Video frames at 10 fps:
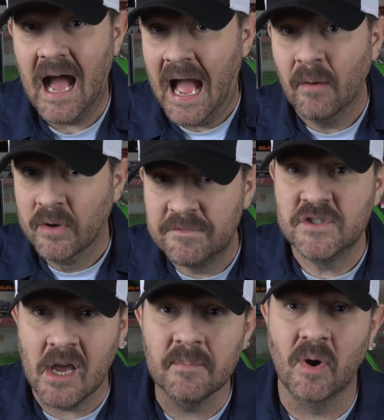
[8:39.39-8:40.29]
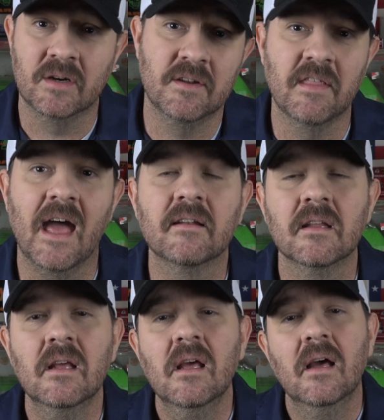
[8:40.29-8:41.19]
I would have check marked that.
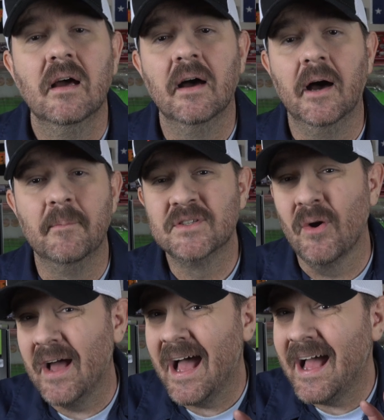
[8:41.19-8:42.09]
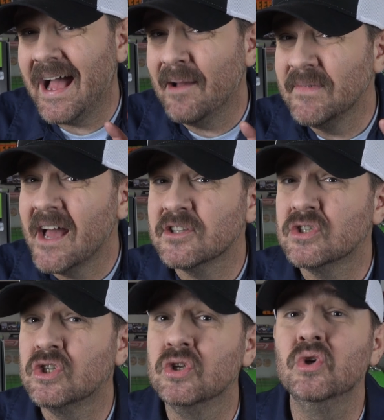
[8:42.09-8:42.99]
Um, so I, am
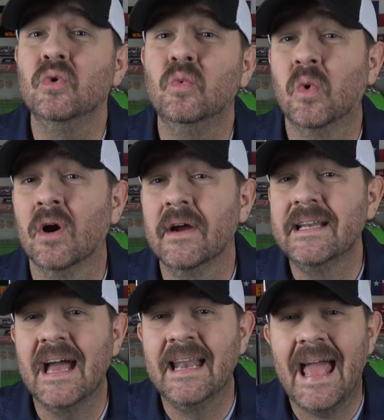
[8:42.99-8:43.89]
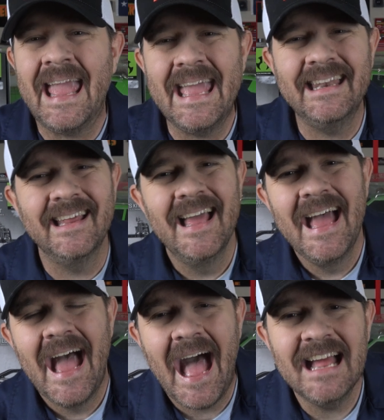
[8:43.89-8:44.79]
not too worried, and and
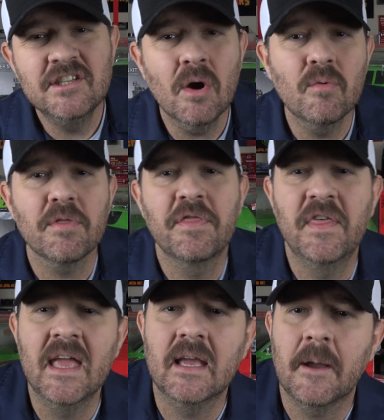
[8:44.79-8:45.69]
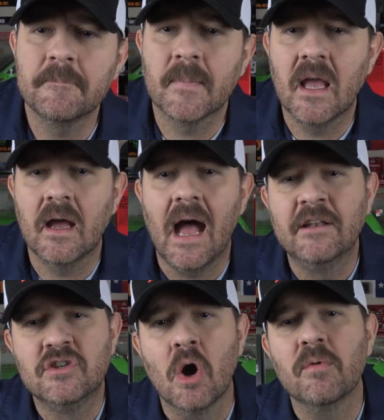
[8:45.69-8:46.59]
I don't think I
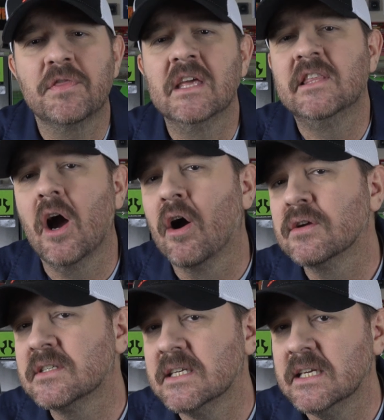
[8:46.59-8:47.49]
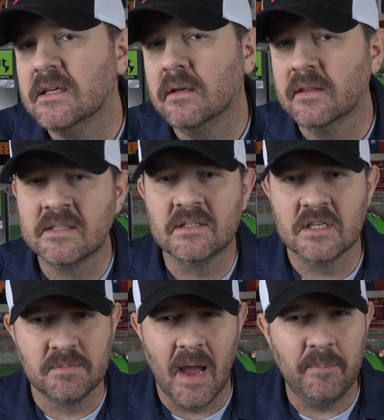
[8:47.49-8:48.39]
don't think the RC. This is
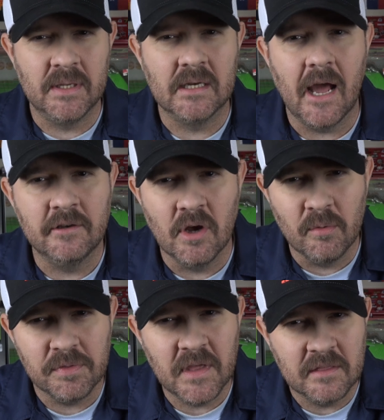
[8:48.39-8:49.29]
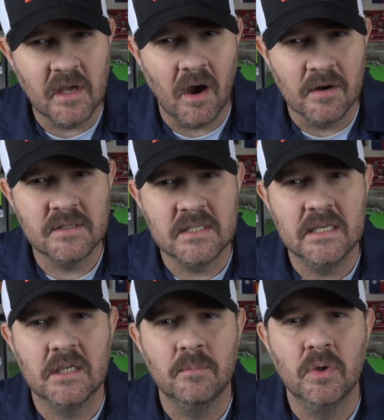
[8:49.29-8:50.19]
just my opinion. I don't think the
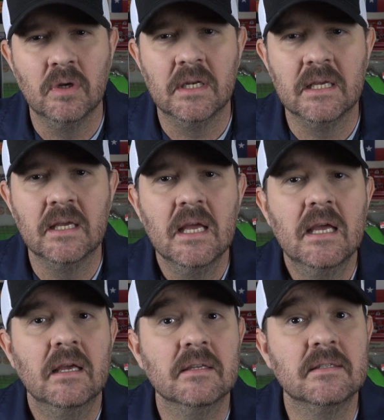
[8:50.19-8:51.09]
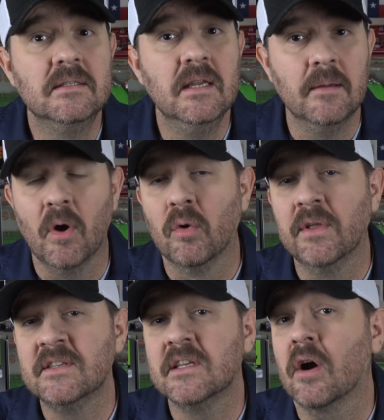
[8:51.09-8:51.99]
RC community is deemed, or at
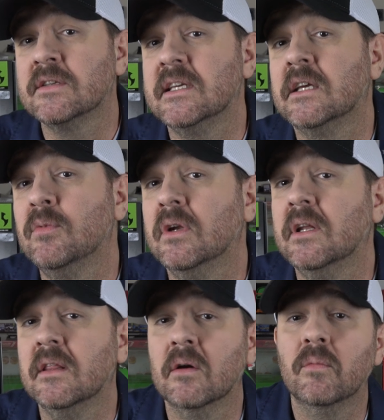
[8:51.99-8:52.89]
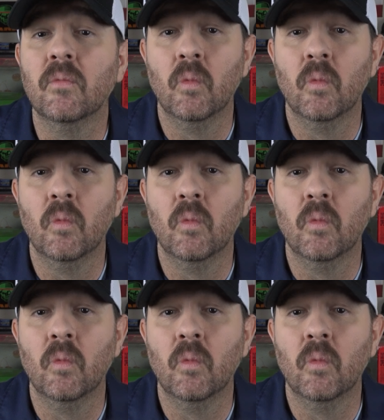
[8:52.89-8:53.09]
least the RC community that